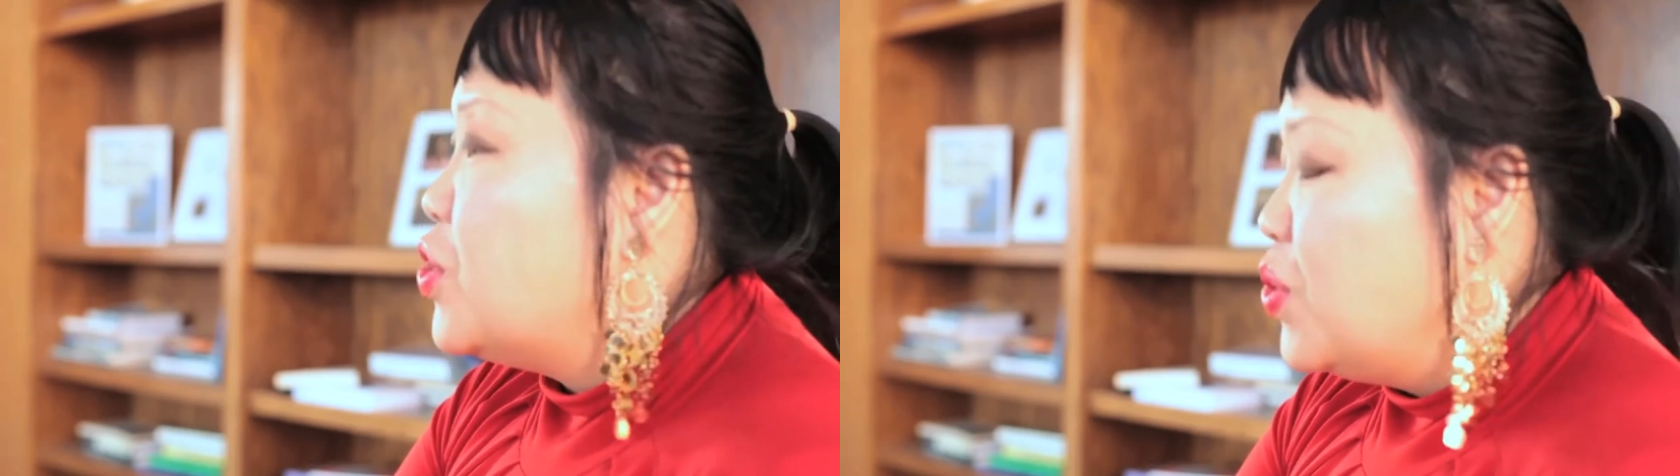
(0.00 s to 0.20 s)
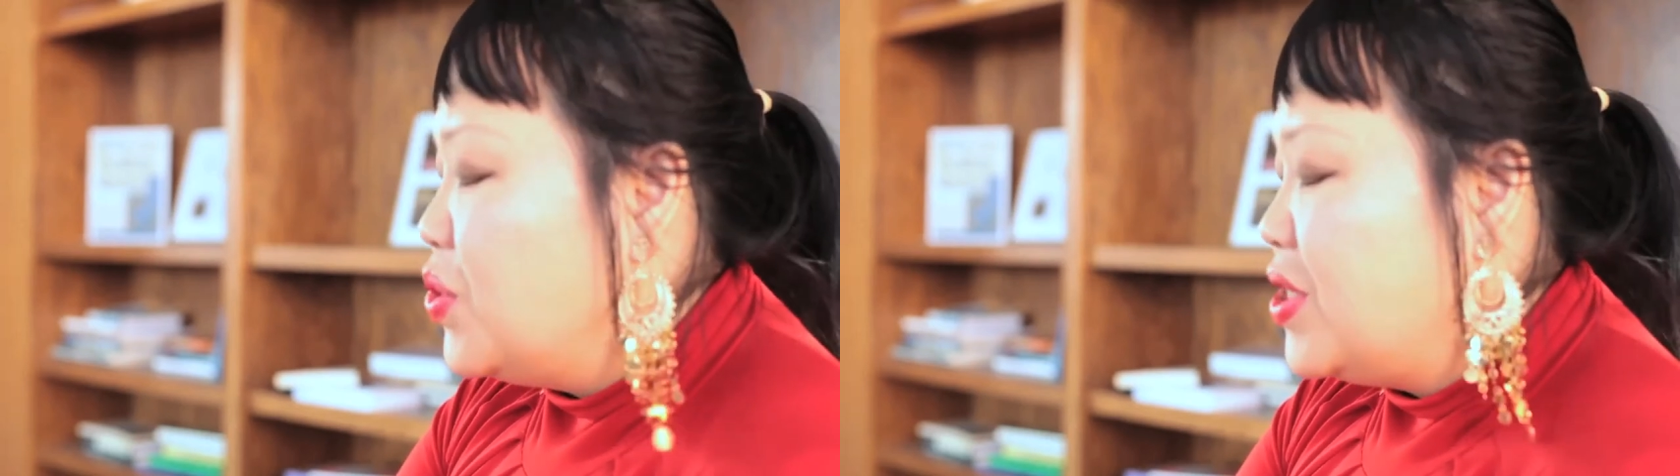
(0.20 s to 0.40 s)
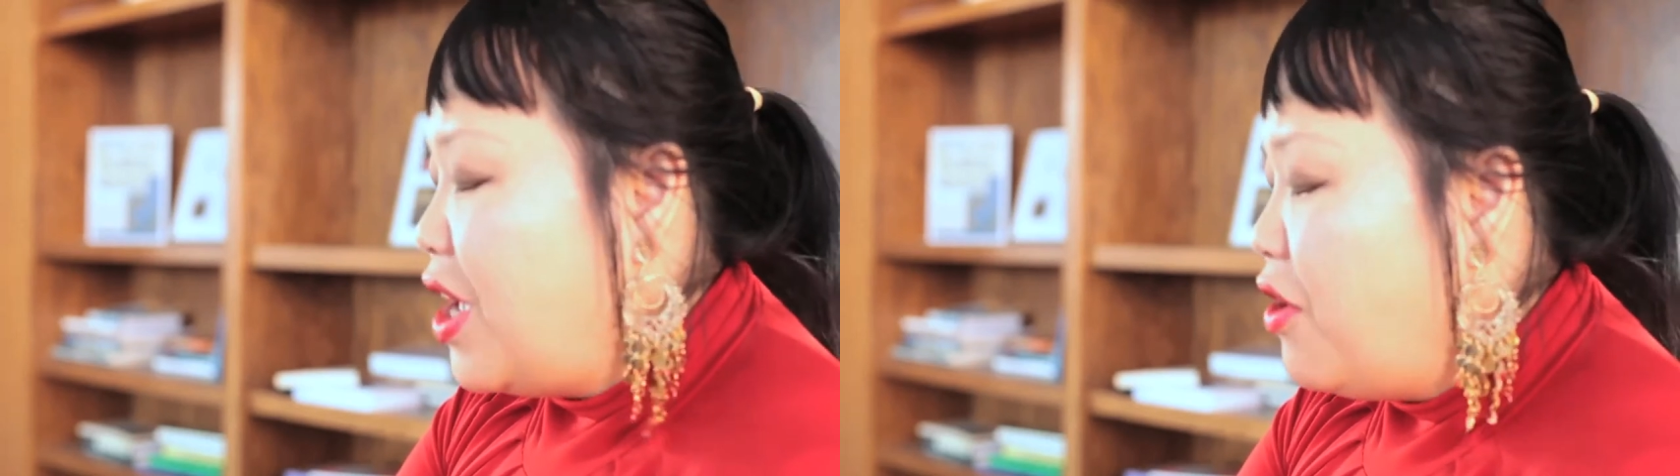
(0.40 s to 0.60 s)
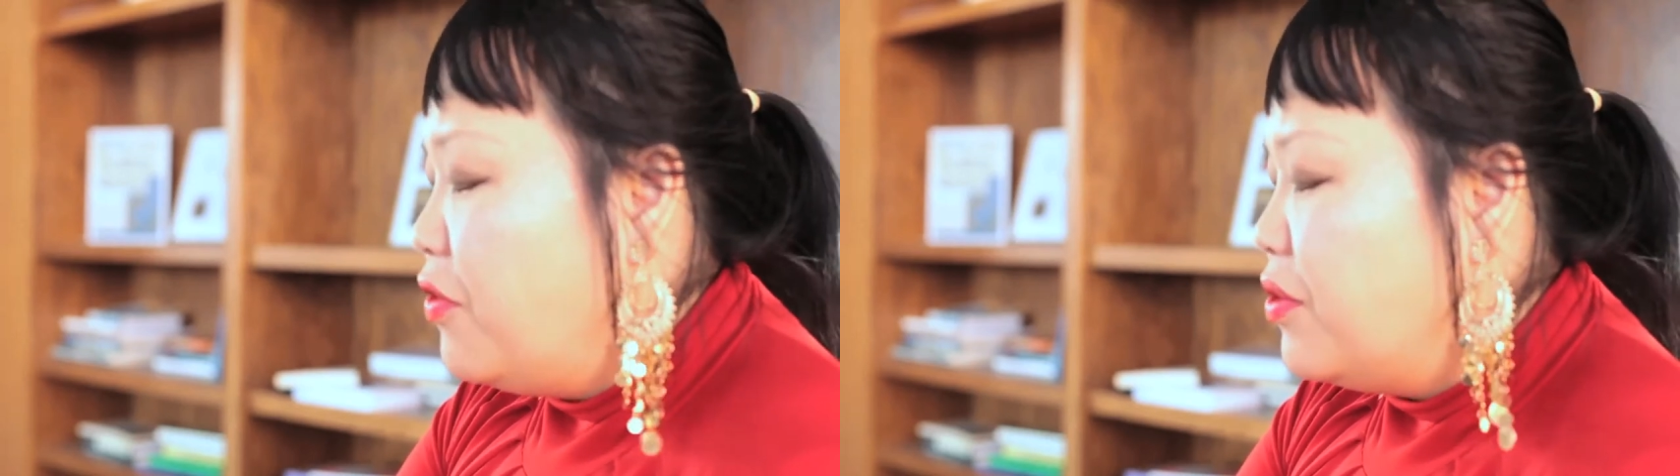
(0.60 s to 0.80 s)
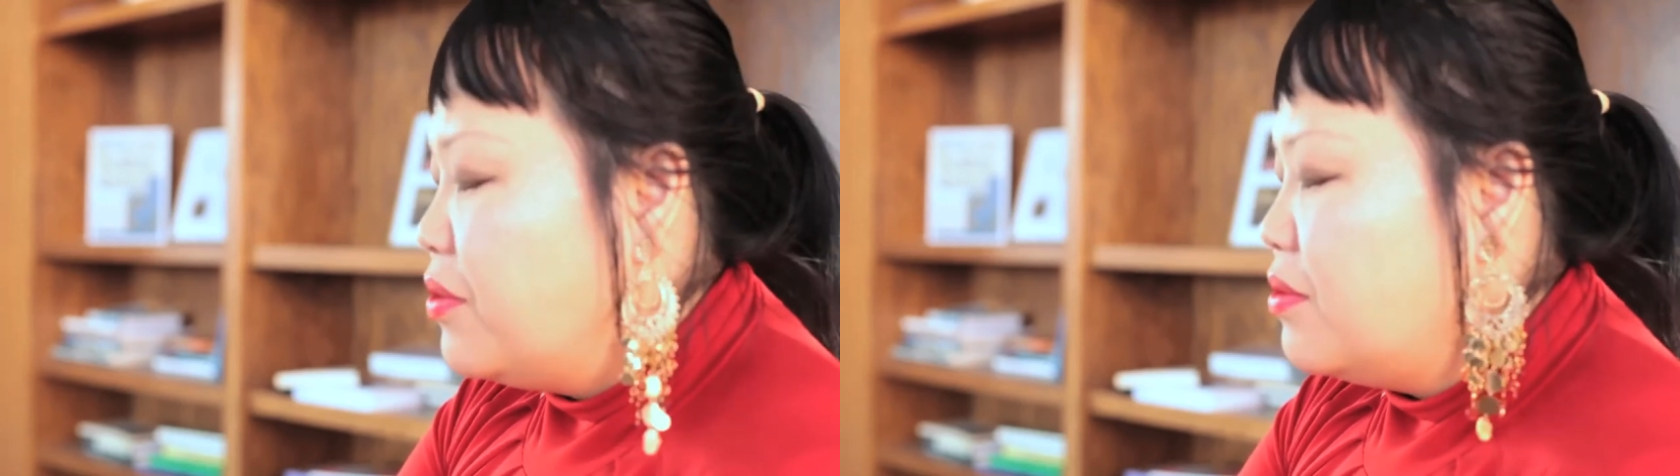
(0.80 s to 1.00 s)
true
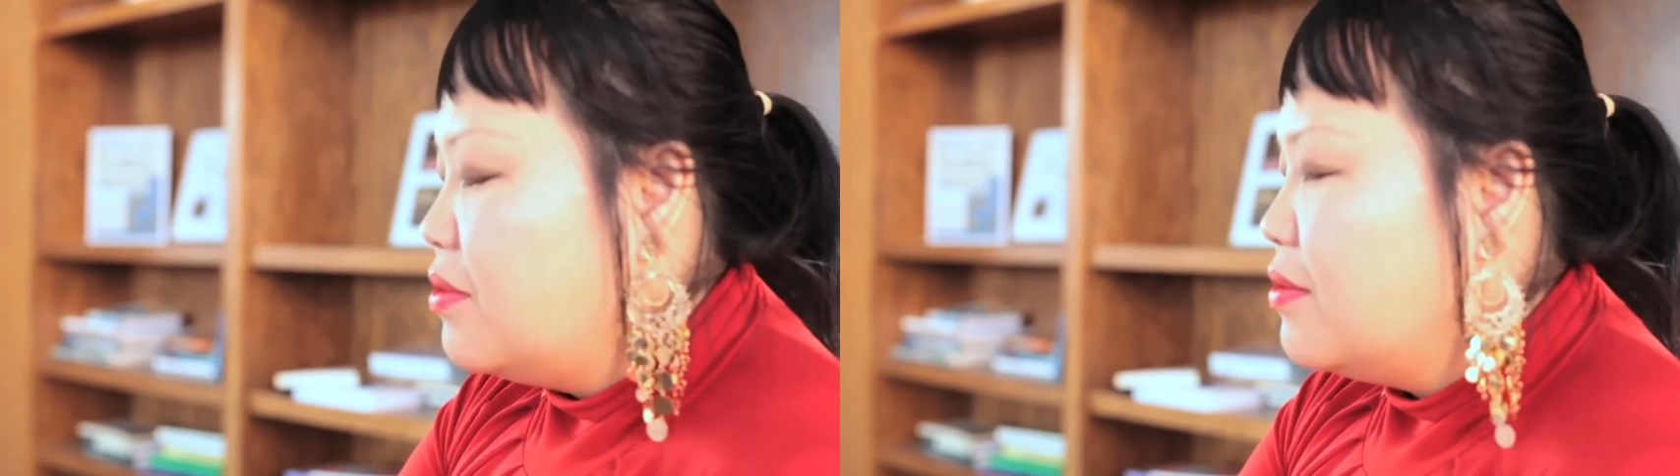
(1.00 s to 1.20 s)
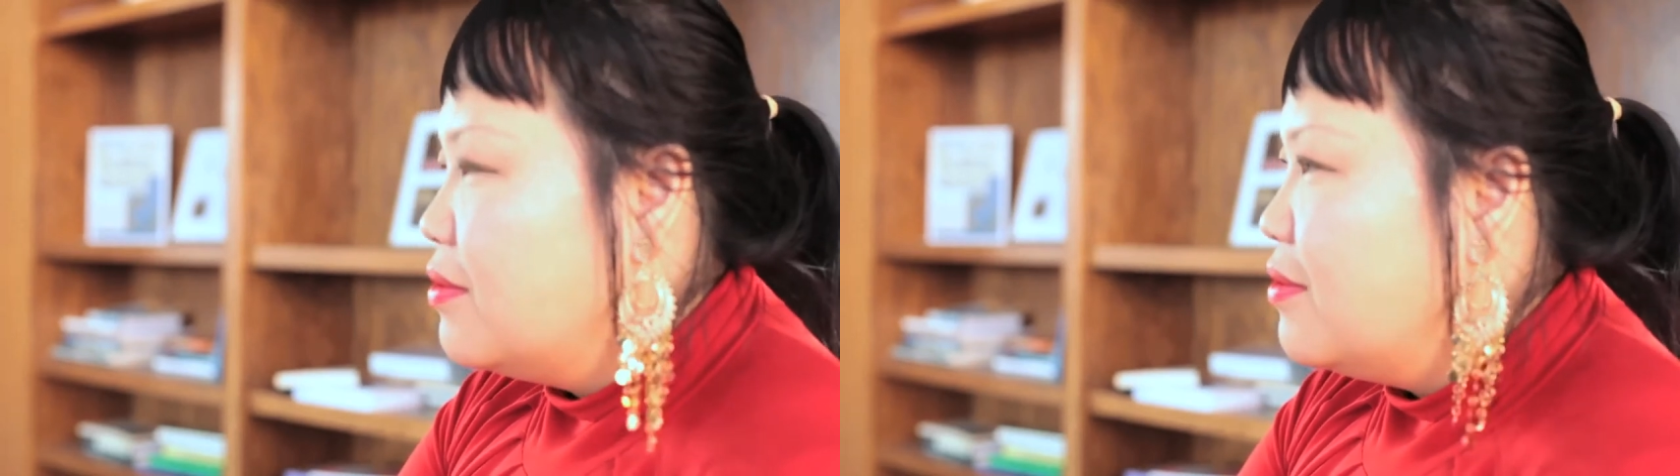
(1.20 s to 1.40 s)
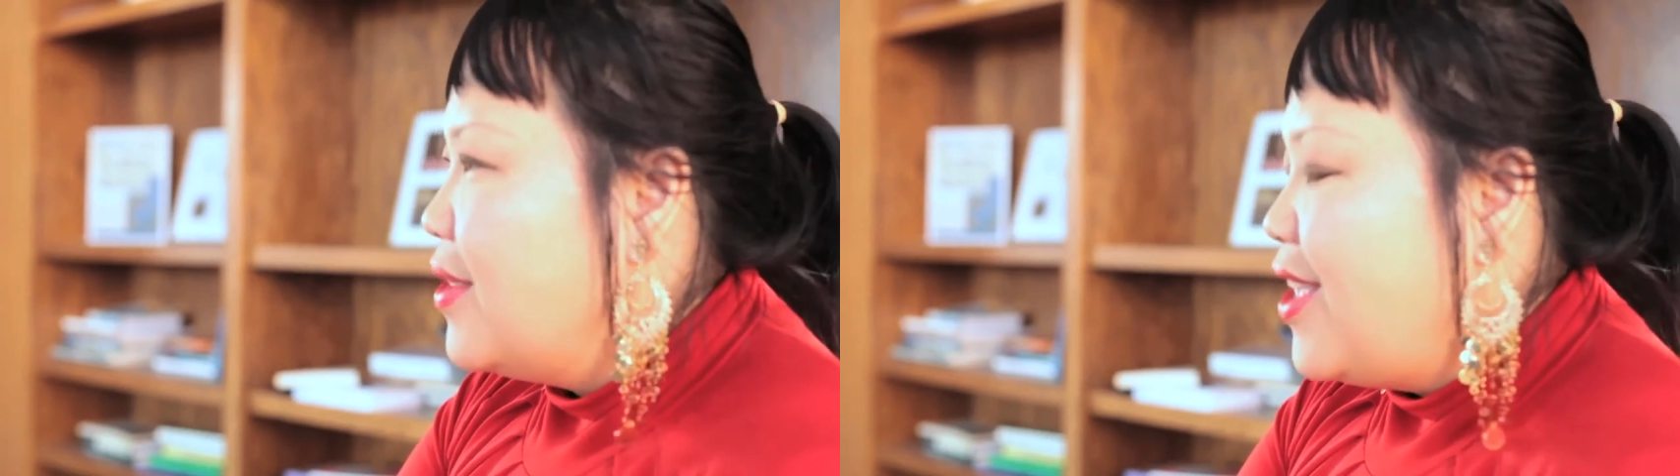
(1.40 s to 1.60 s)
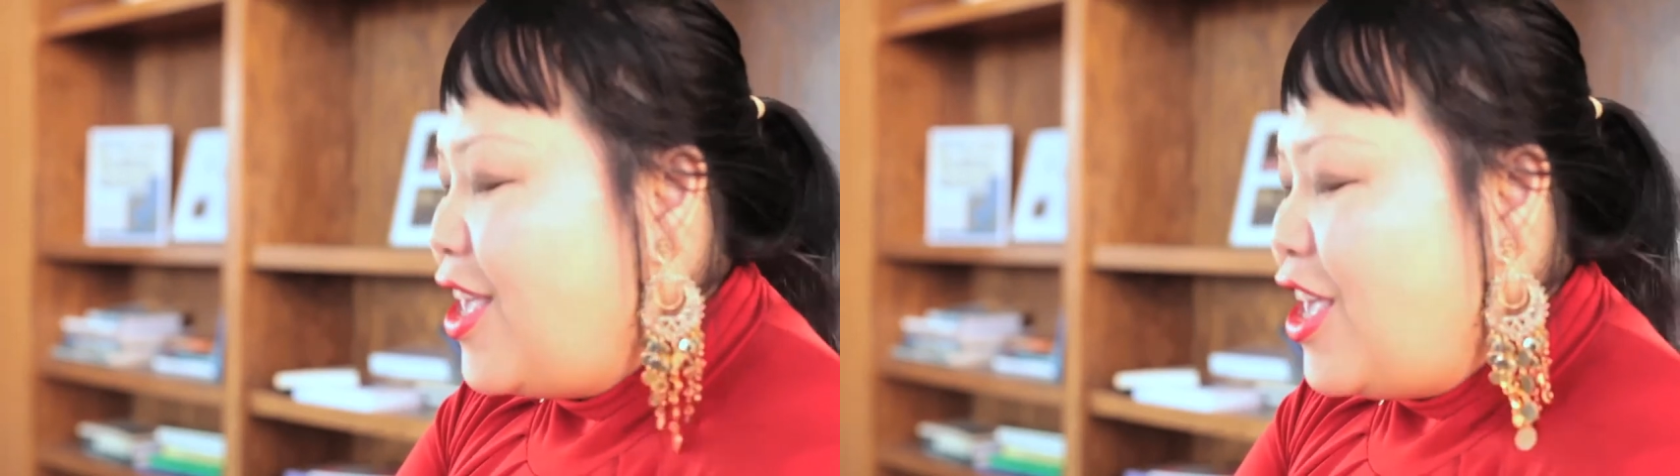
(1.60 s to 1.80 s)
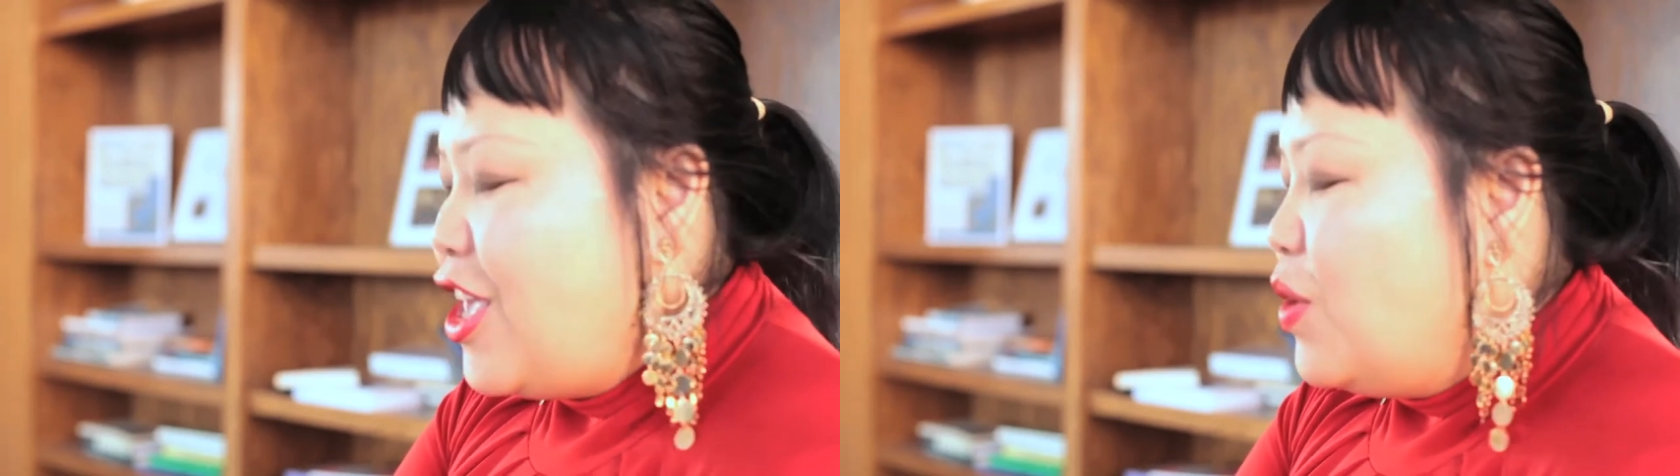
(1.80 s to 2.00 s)
self?
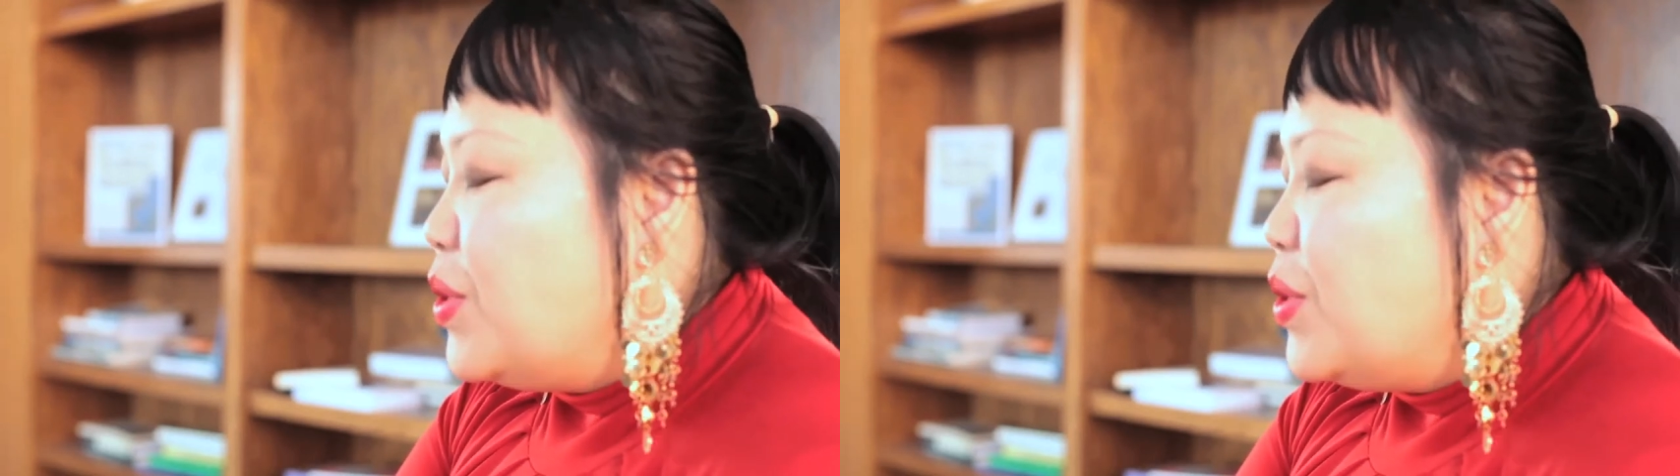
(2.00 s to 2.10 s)
It